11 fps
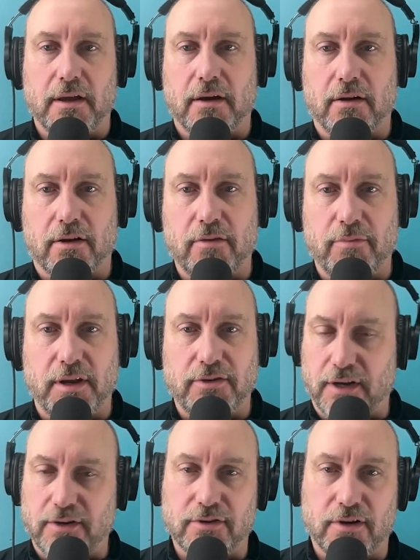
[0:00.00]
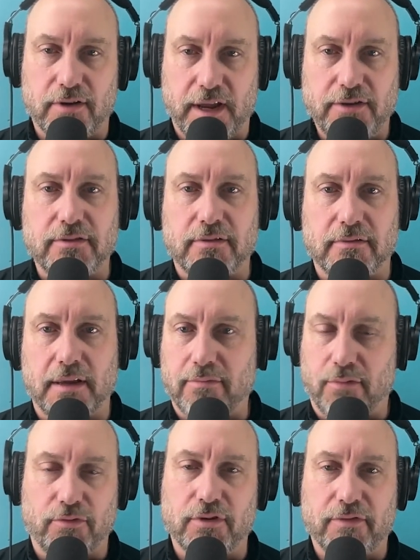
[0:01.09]
or it could be change your location, like
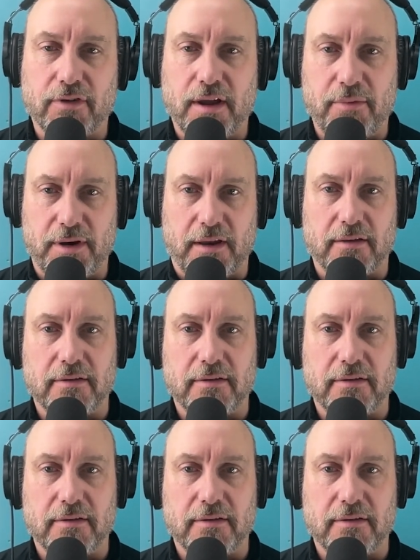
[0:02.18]
move to a different company.